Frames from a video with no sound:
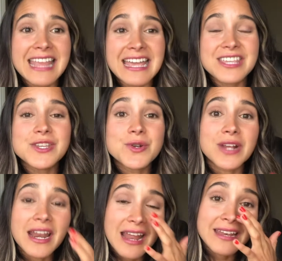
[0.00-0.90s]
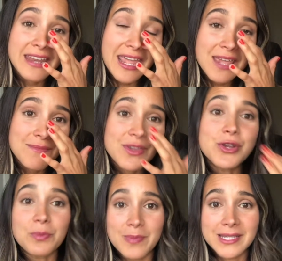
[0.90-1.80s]
then you're gonna name
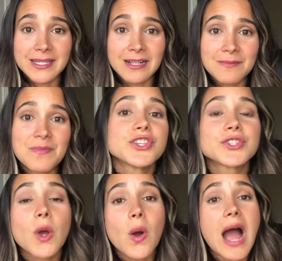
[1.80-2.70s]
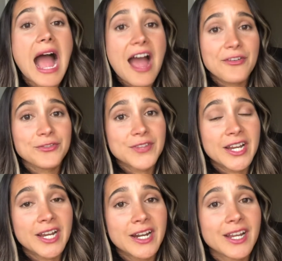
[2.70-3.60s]
your pixel. So
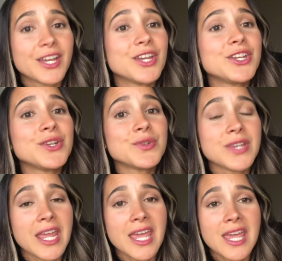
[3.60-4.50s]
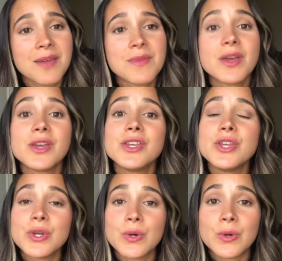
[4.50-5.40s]
after you name
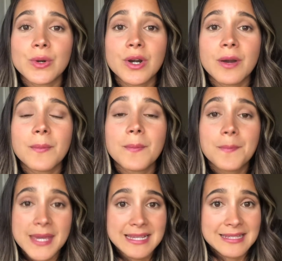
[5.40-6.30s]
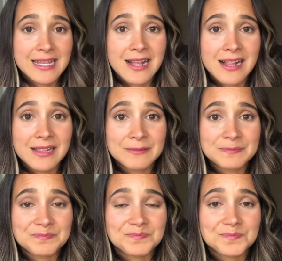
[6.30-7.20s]
your pixel,
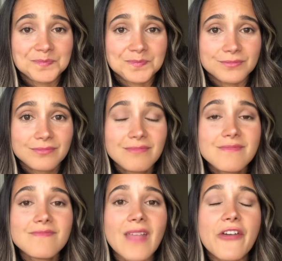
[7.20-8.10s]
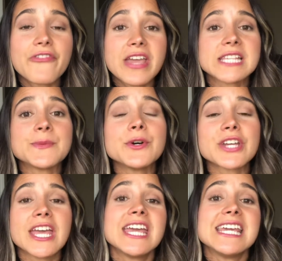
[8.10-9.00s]
Facebook
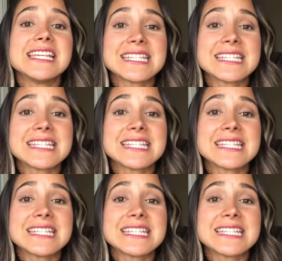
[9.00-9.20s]
is